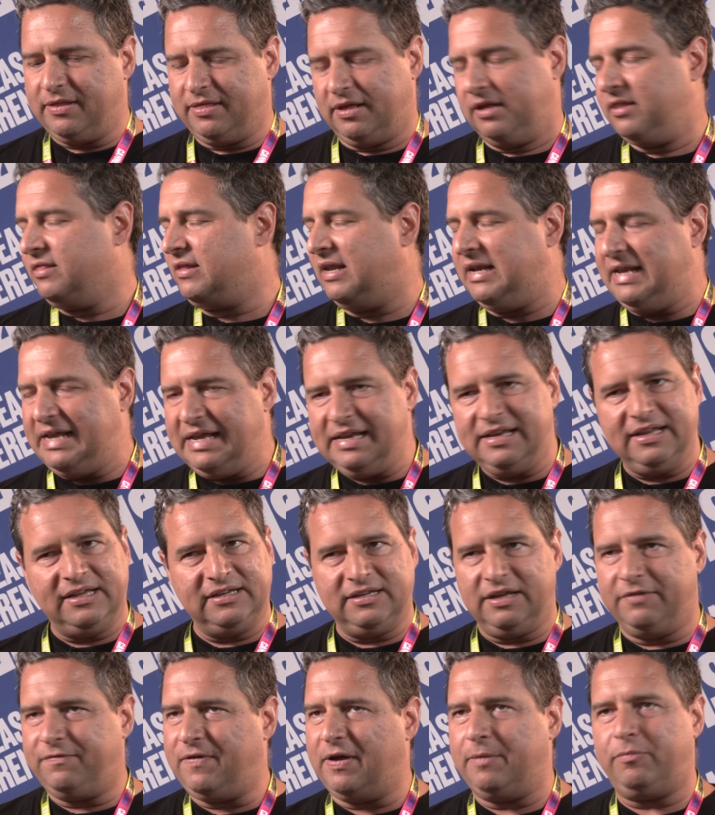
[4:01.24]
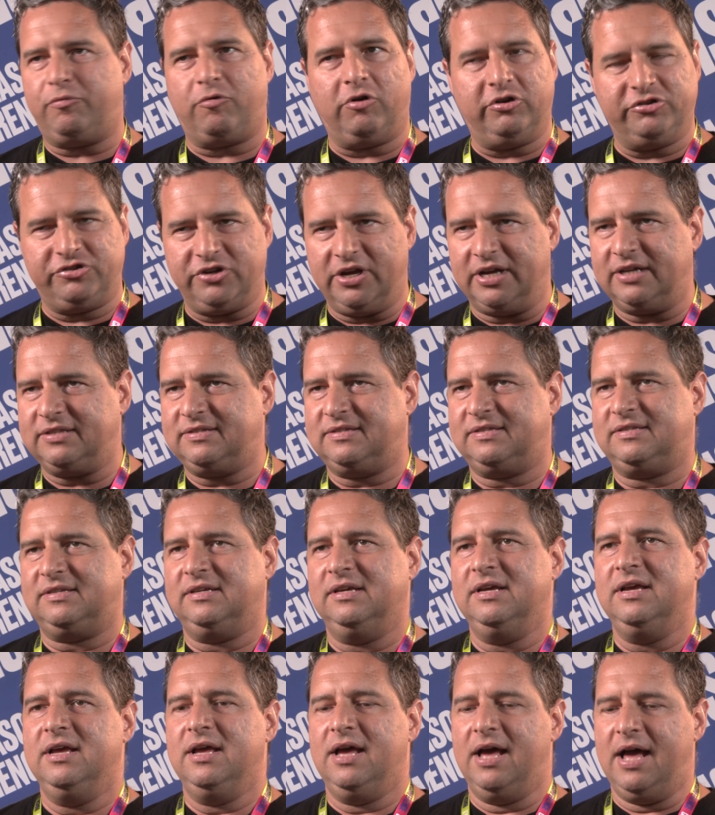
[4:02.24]
the leading DeFi projects,
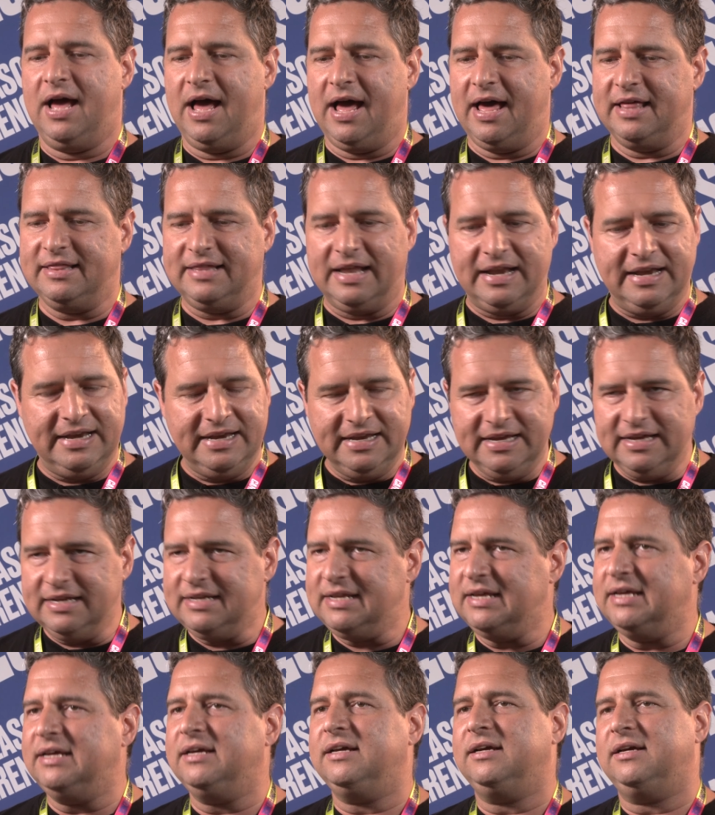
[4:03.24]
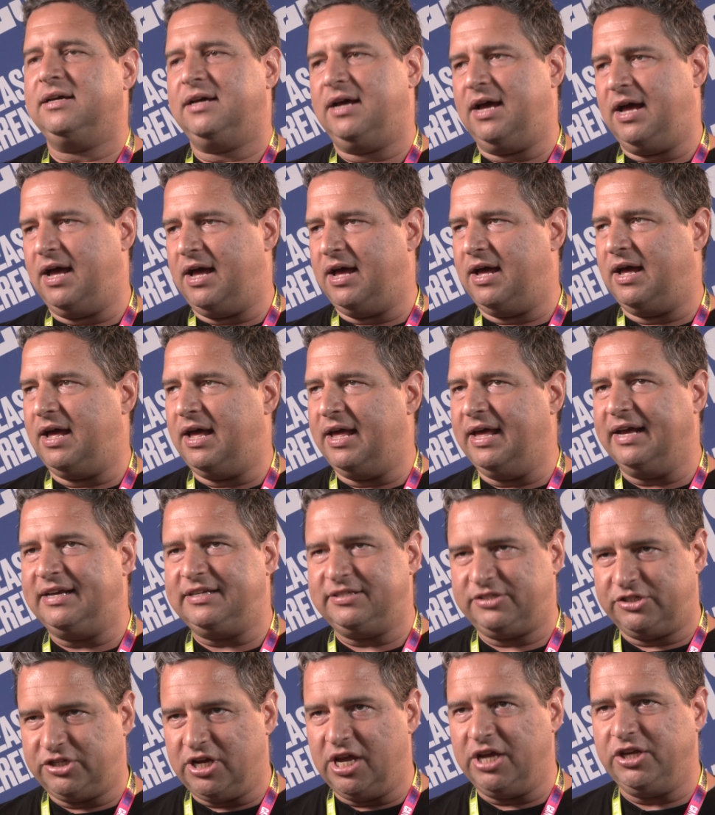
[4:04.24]
the leading
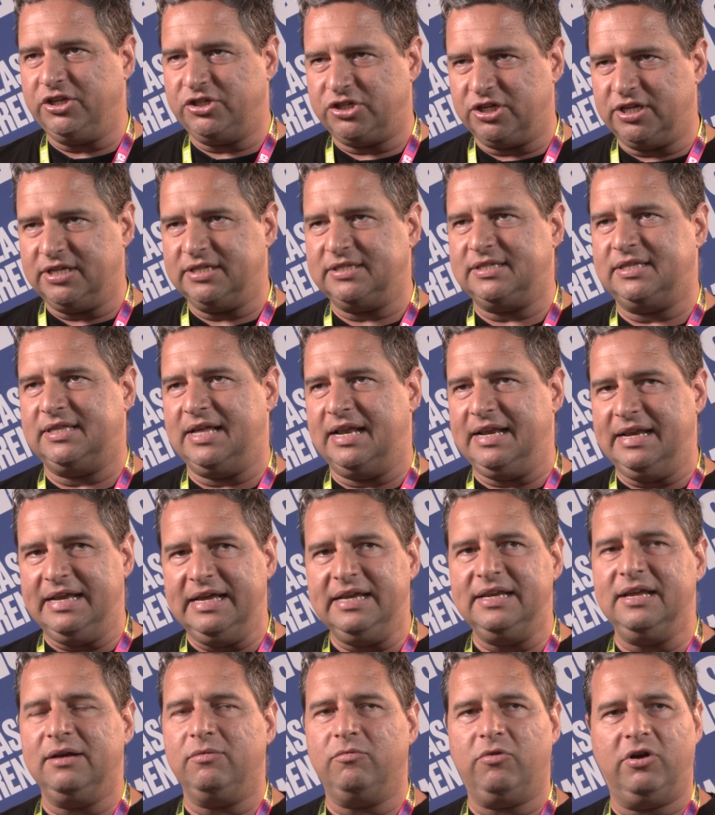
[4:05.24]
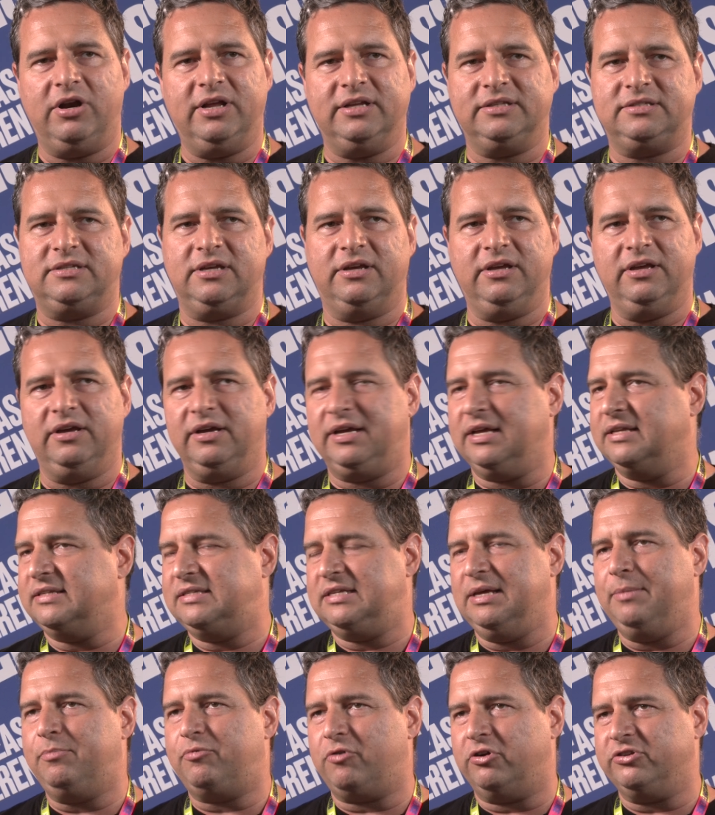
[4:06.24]
exchanges, the leading wallets, so you can
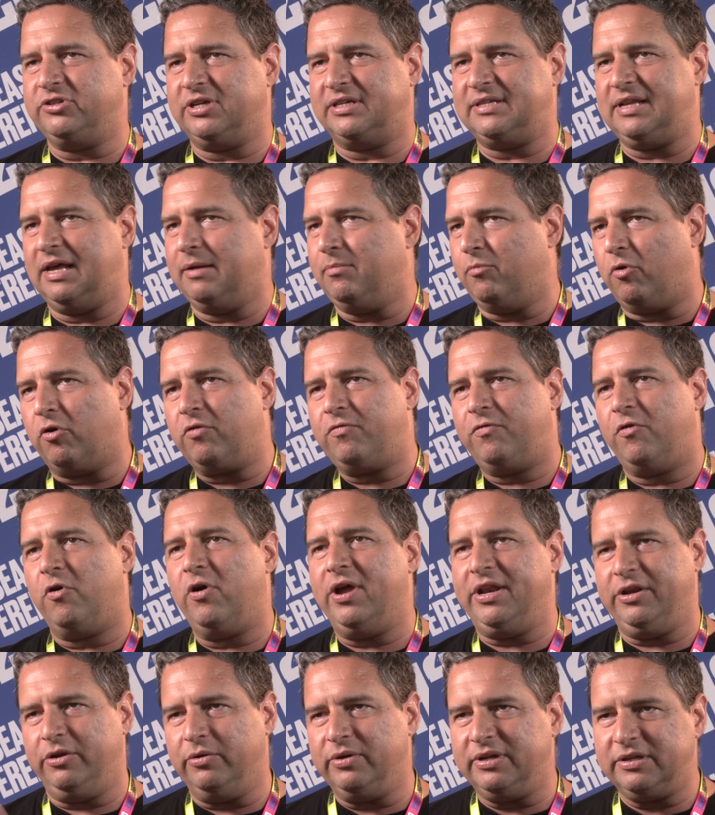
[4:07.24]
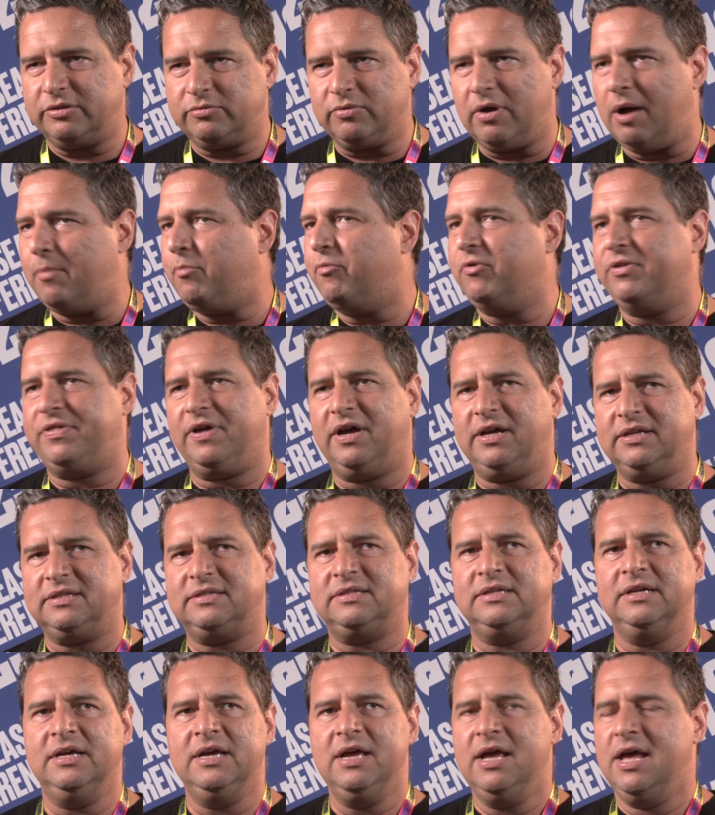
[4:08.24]
see projects like Morpho and Uniswap with
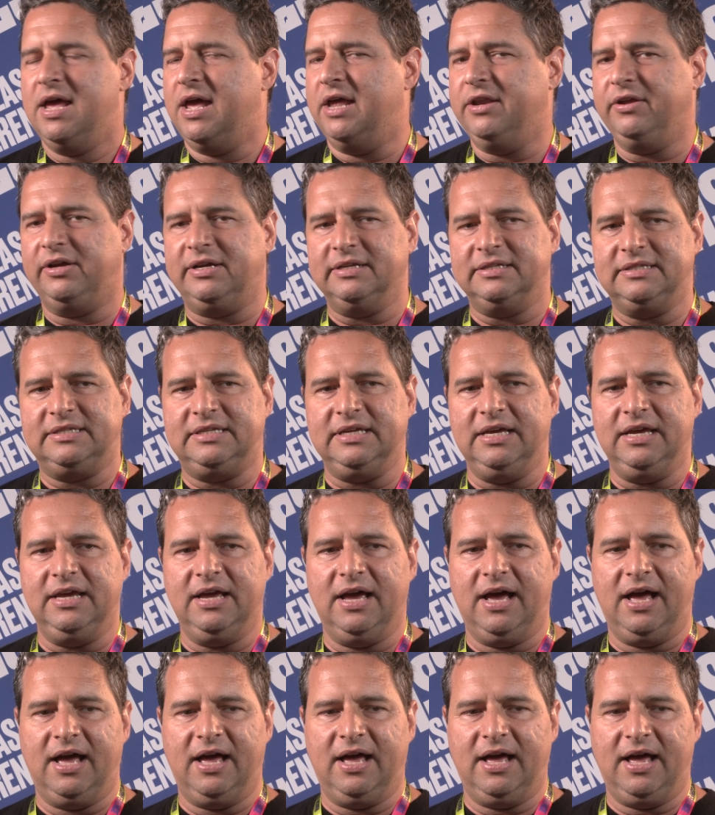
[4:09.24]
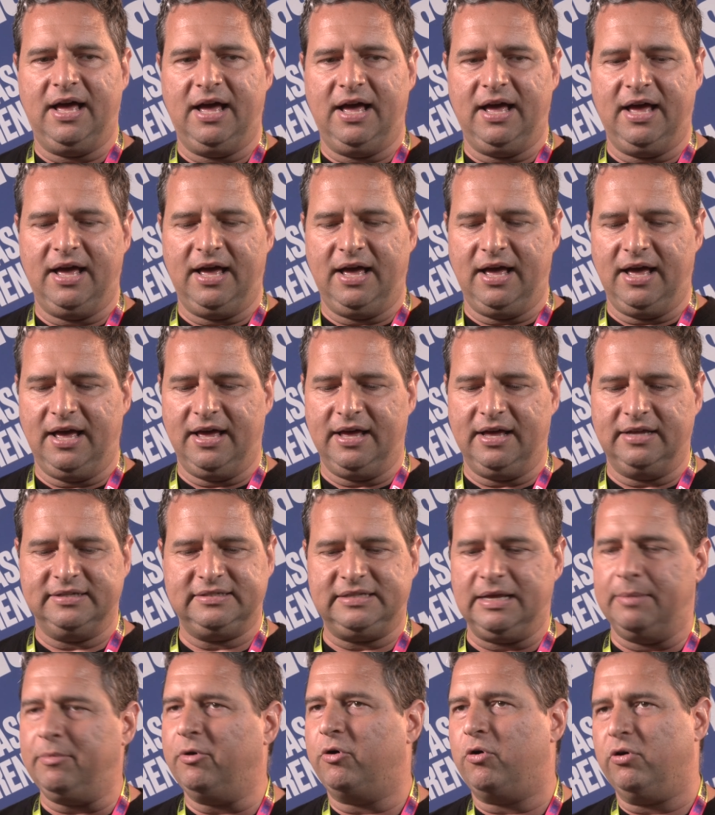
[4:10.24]
us, and you can see
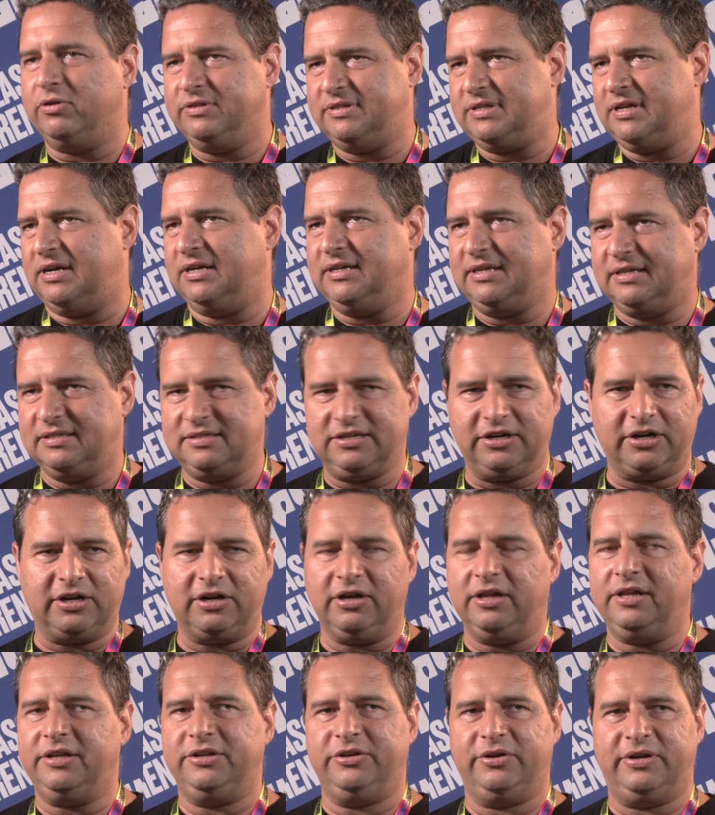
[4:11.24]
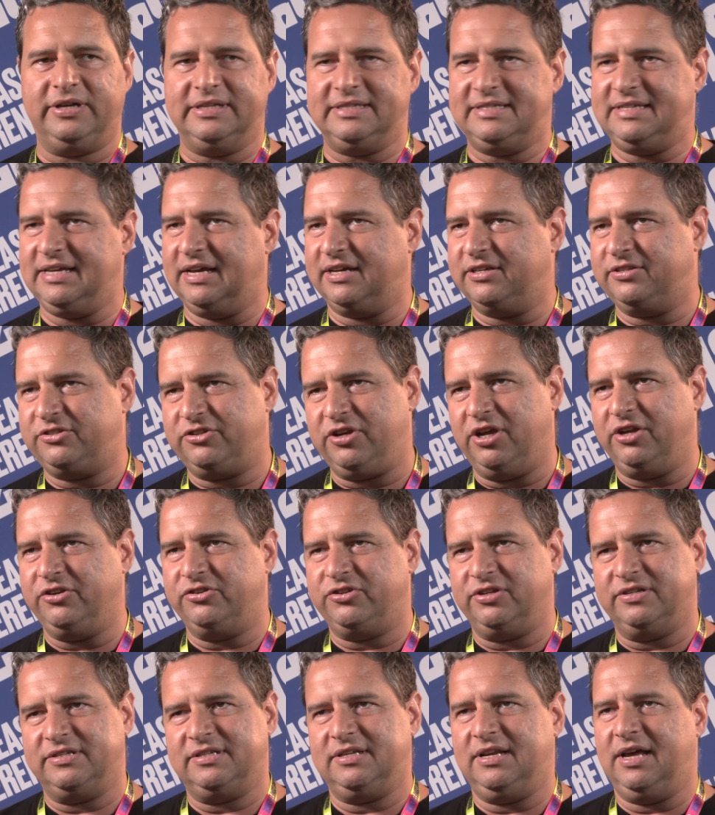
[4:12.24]
stablecoins like Circle, and you can see
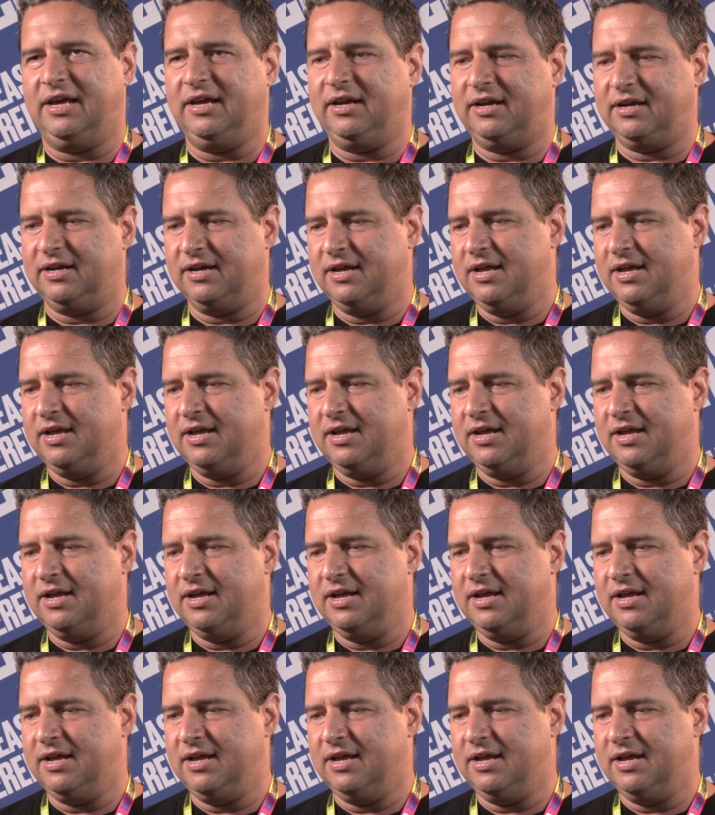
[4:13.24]
exchanges like